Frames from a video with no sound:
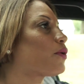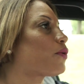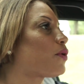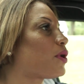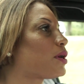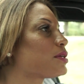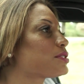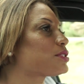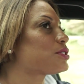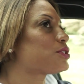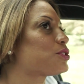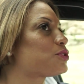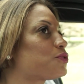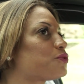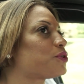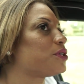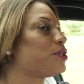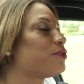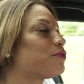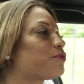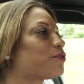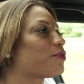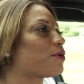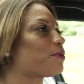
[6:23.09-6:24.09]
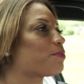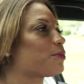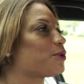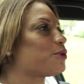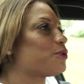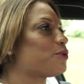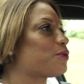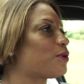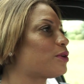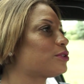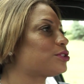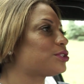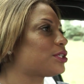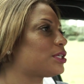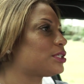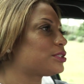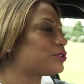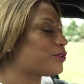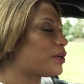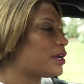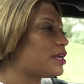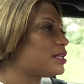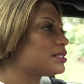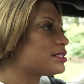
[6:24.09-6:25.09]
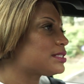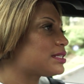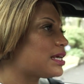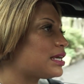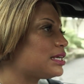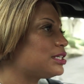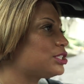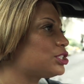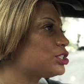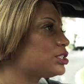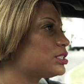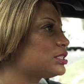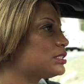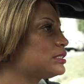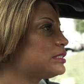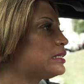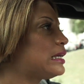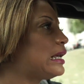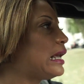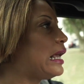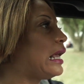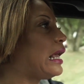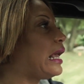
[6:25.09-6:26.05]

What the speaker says: across the street from the New Rochelle train station.